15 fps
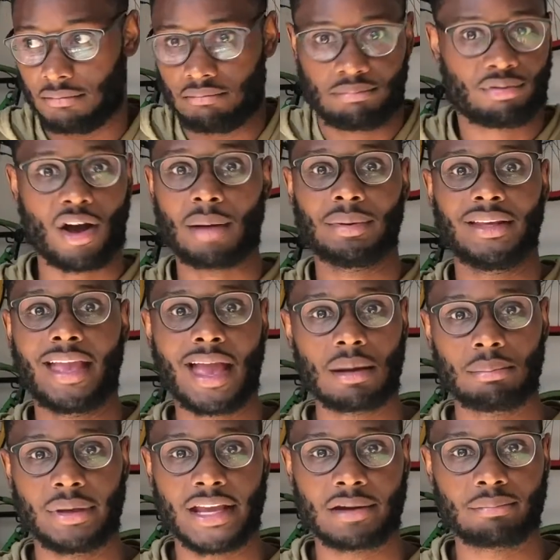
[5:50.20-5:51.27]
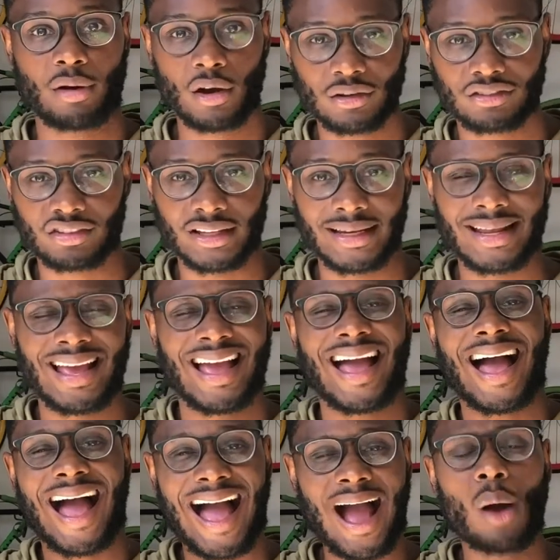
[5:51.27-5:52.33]
Probably can't be in person.
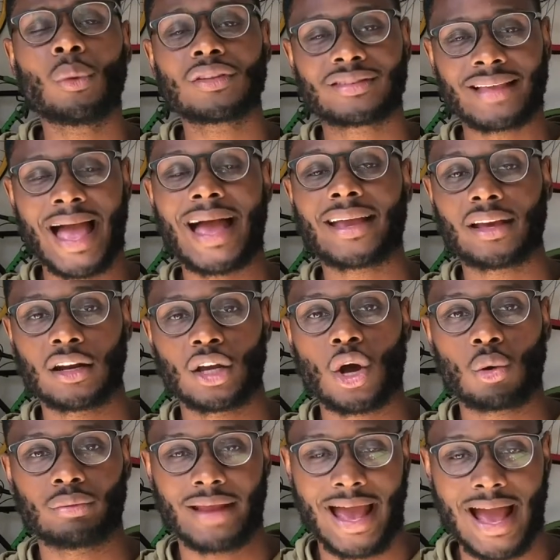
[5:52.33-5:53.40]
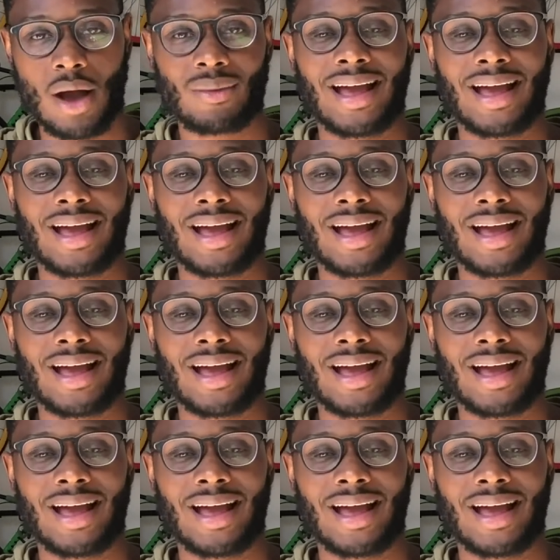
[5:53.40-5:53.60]
How is that going to go down?